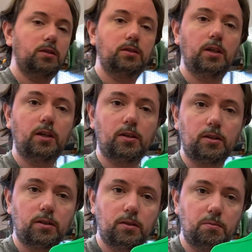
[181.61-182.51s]
to take
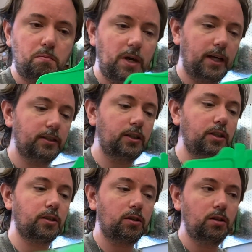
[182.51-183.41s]
our mask
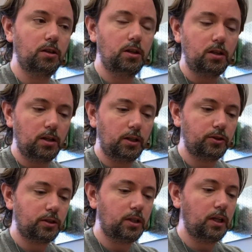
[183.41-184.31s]
here. I
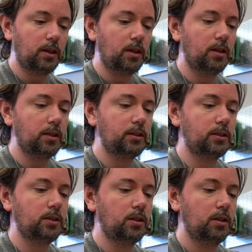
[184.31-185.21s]
just cut
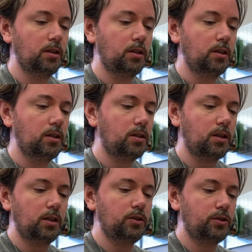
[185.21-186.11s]
this
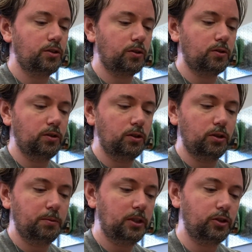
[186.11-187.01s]
cotton circle a
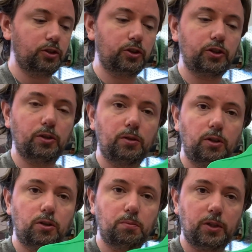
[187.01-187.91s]
little bit to just show that
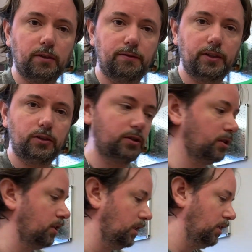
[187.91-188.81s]
you can put a
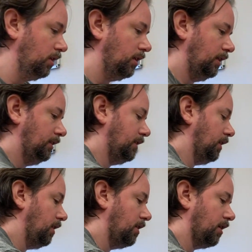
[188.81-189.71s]
filter
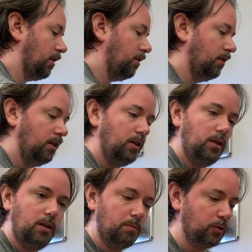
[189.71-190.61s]
inside there.
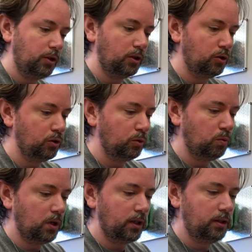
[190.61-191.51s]
I'm only going to do
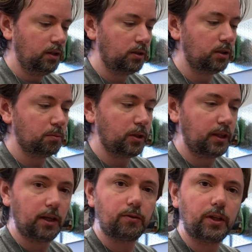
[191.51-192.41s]
one. I'm going to put
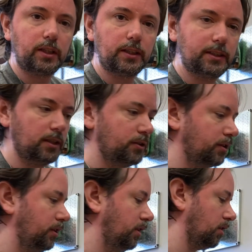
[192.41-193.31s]
that right in the center
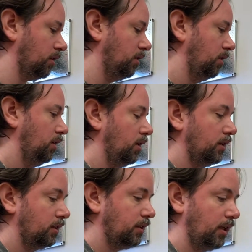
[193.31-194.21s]
here, and
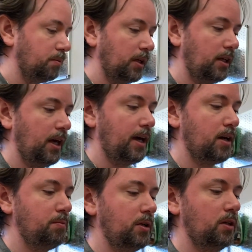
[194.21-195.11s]
then take my cap